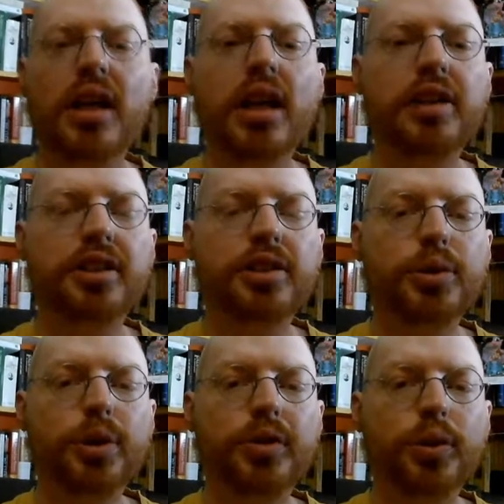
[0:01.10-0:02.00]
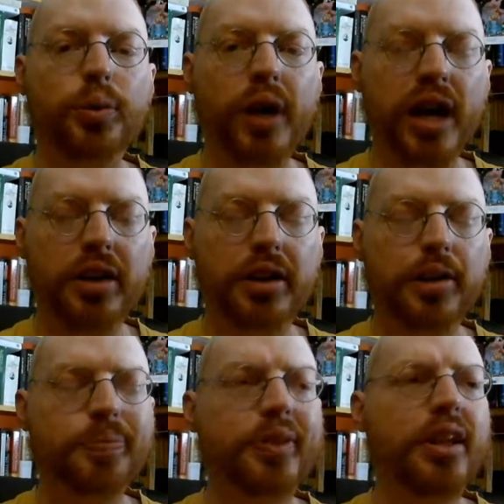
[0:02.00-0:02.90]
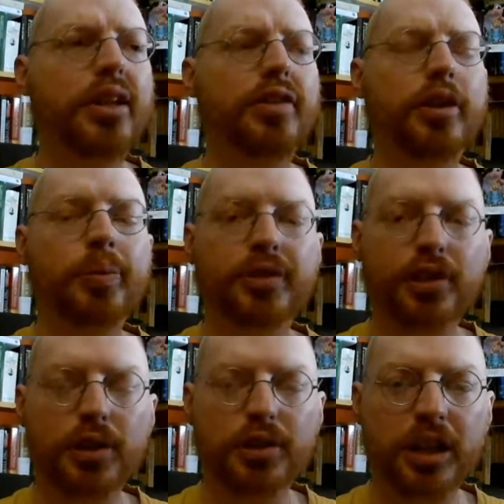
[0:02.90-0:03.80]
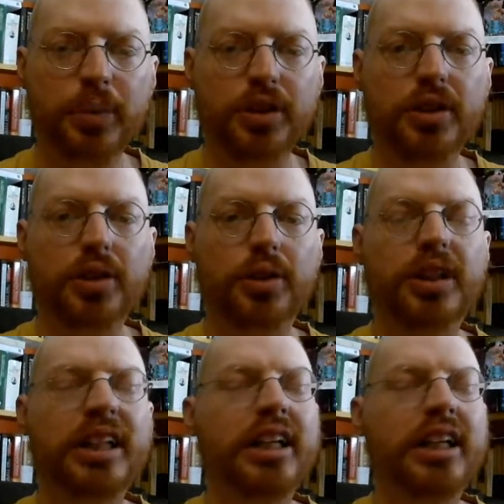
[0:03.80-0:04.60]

as a sort of a rata from the first episode.